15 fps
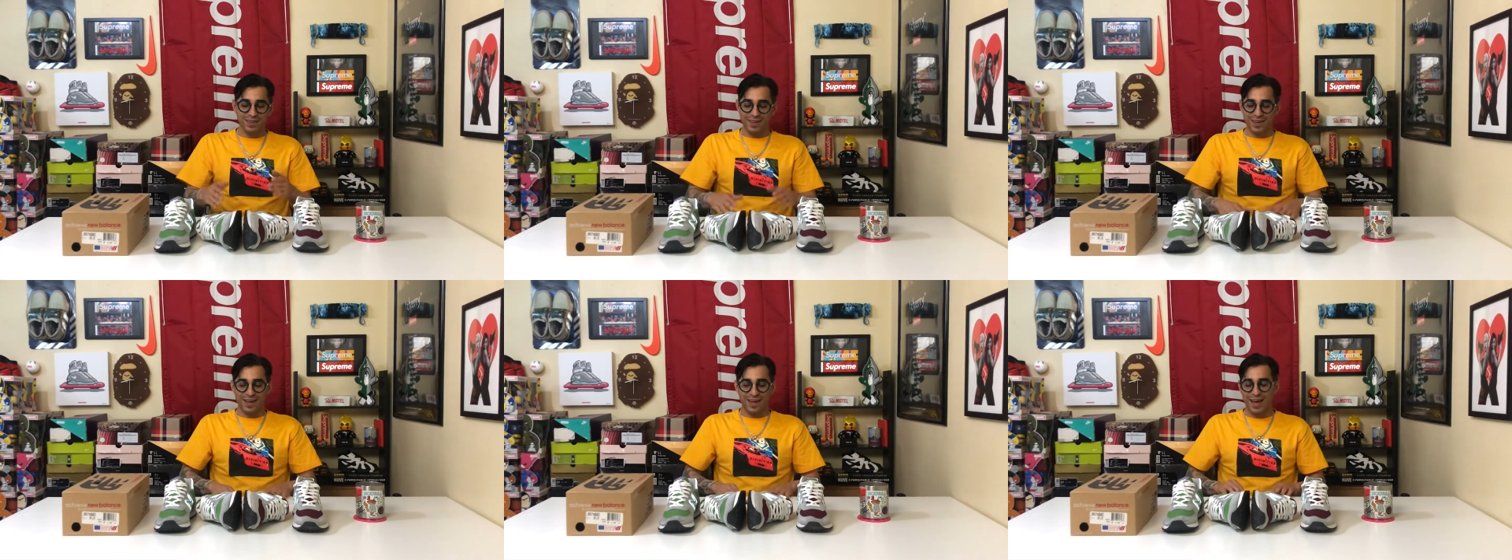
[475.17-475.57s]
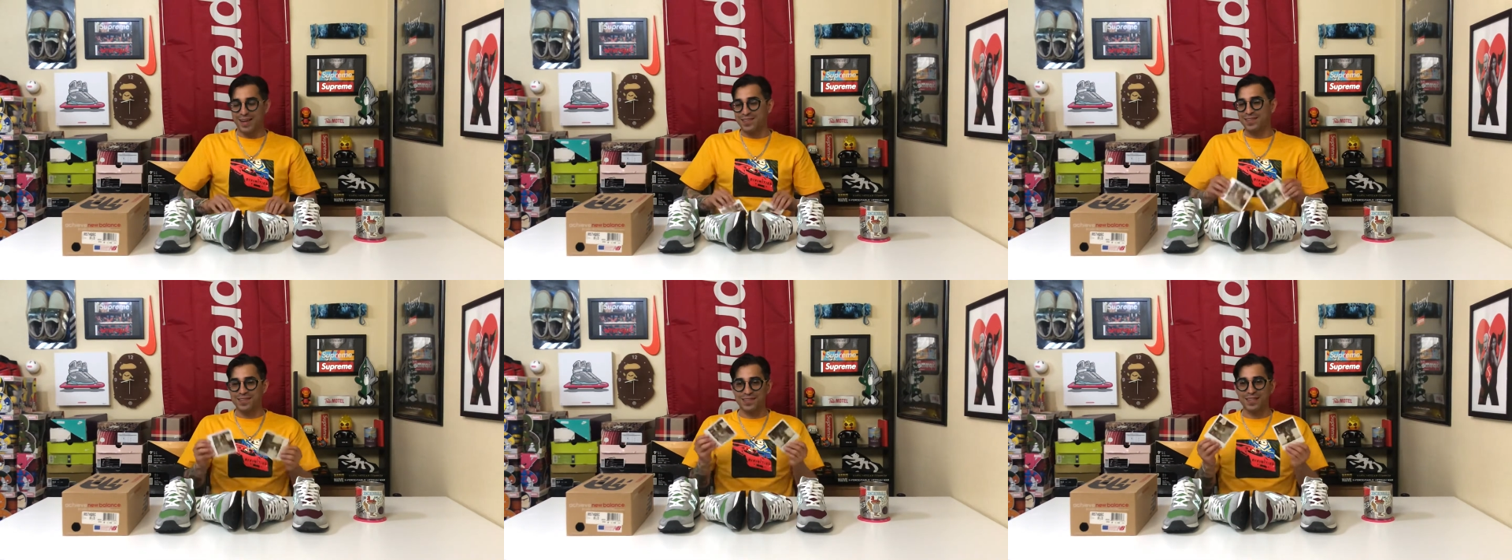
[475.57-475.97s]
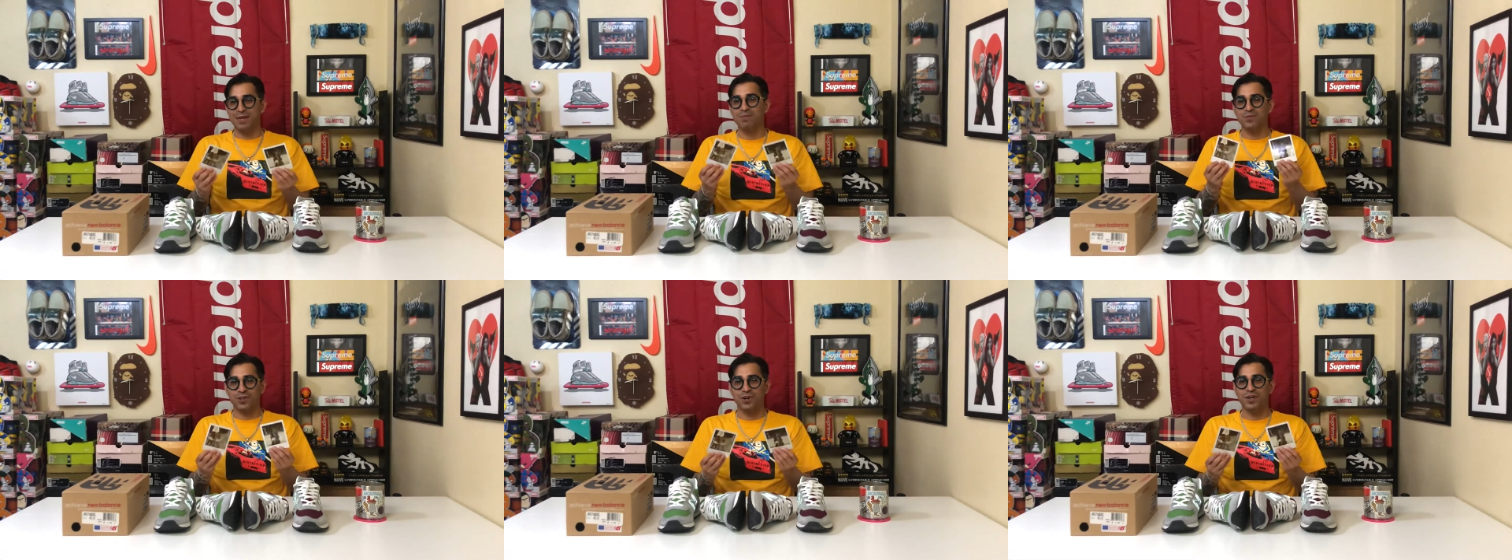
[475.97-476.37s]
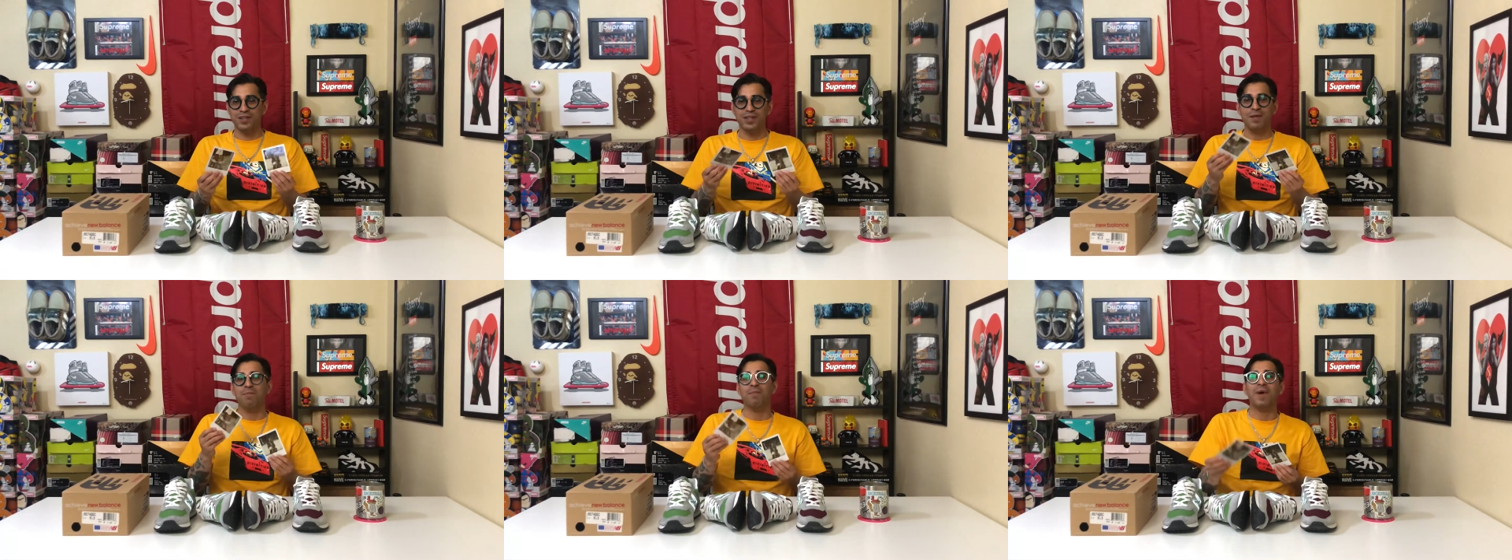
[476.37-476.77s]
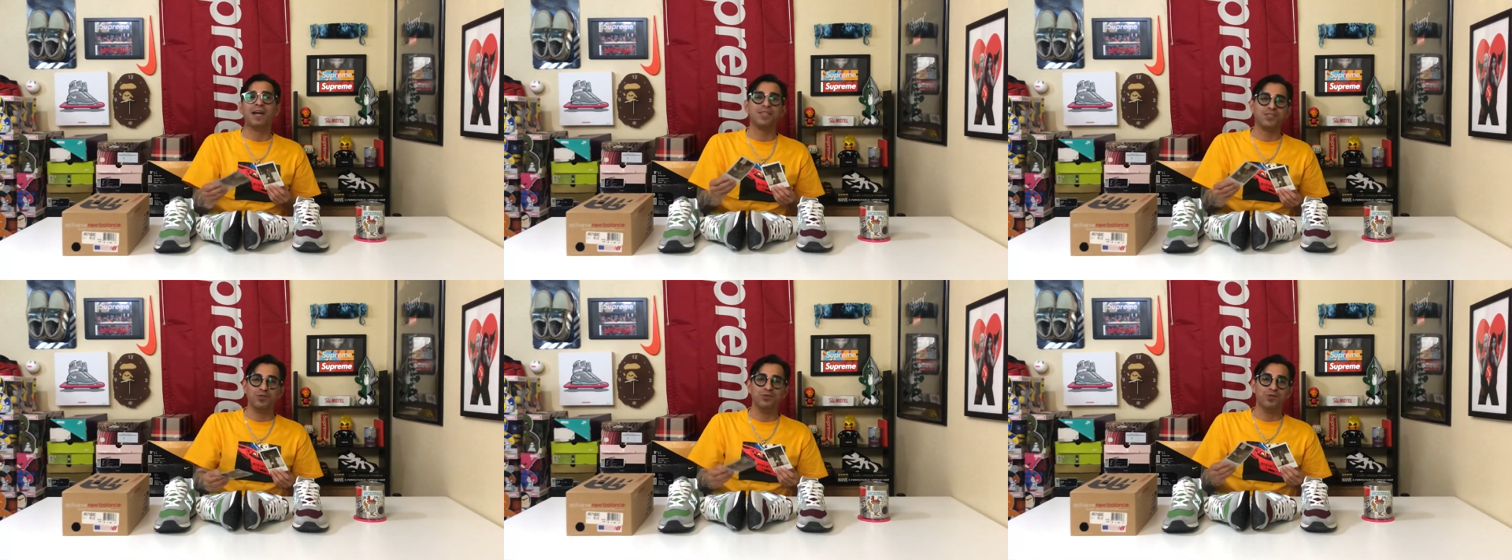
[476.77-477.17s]
has the same journey that my
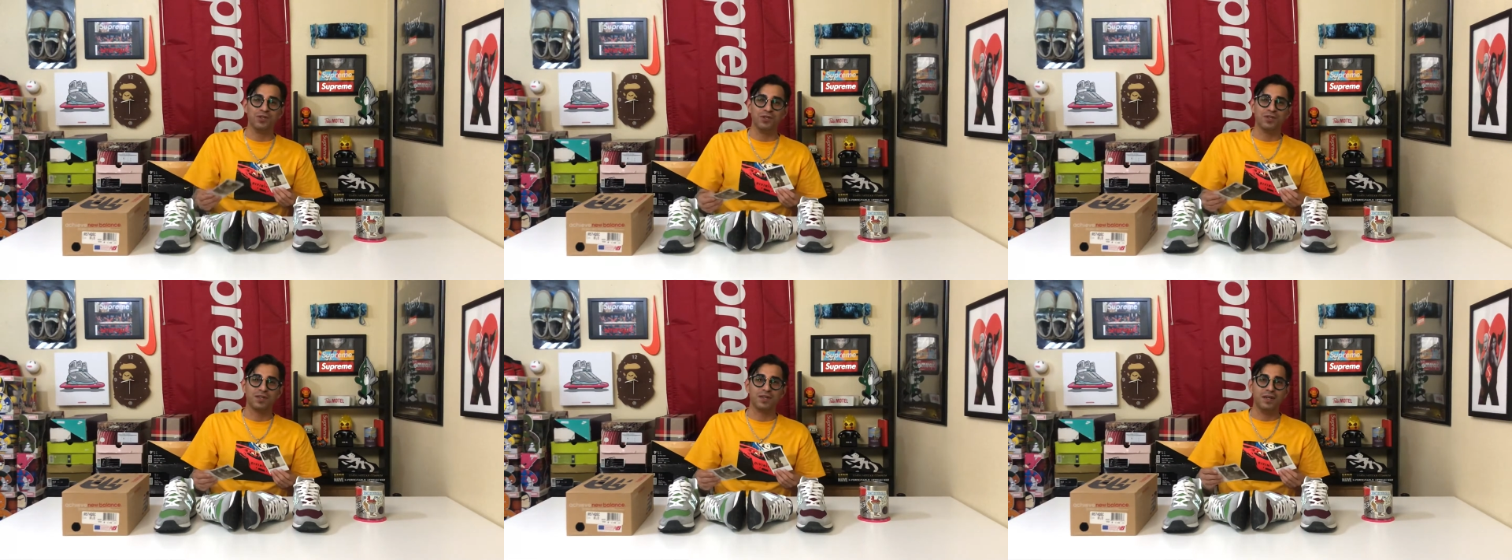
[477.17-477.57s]
shoe took.